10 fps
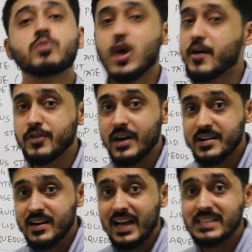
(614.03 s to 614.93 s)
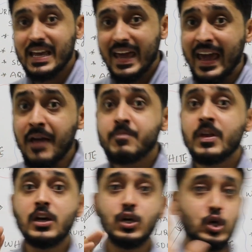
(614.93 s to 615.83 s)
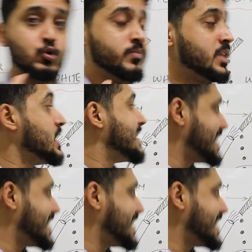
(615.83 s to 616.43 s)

You have to write it as AQ.